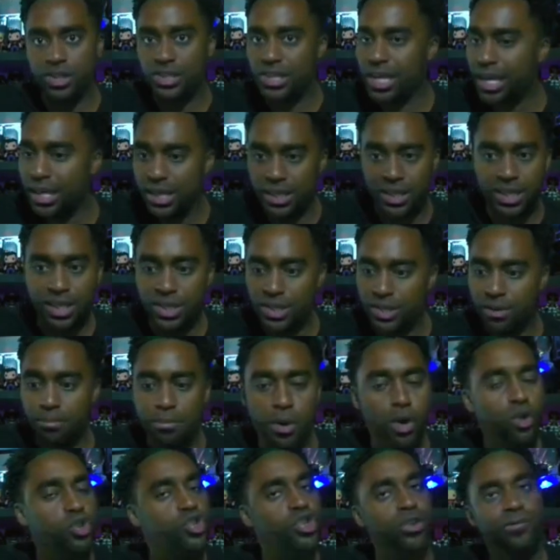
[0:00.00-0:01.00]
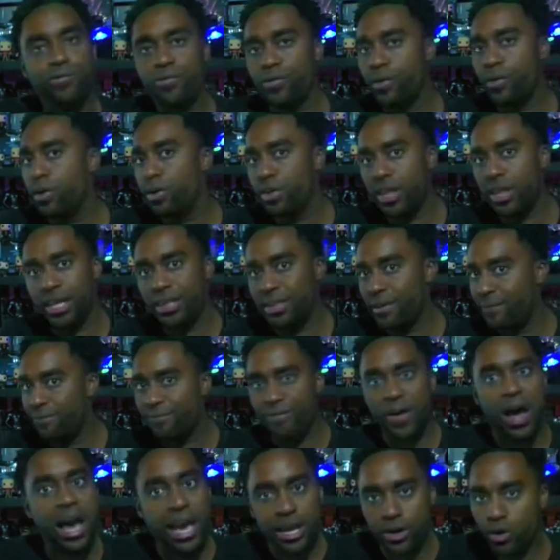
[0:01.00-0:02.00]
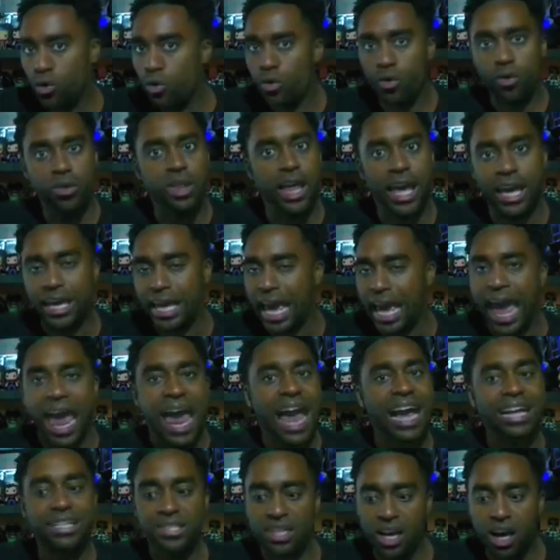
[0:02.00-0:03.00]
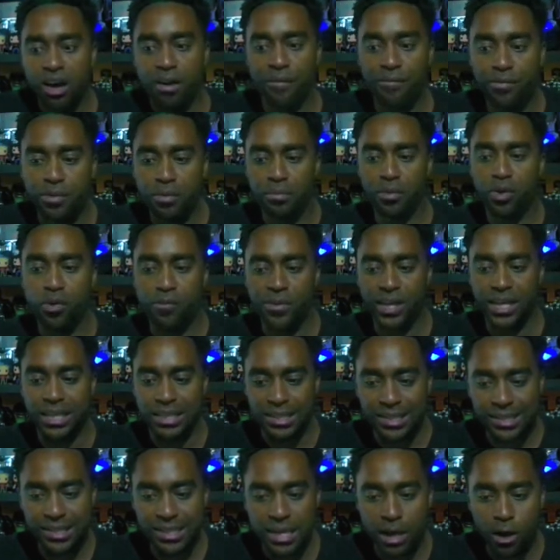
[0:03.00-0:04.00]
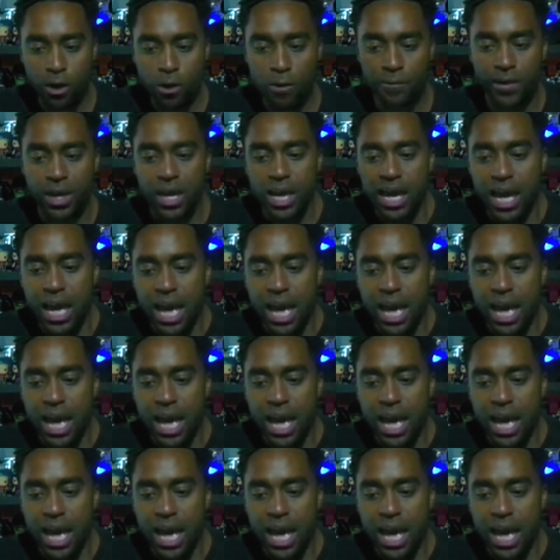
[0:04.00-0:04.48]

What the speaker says: setting things in motion for like the final like act of the movie itself,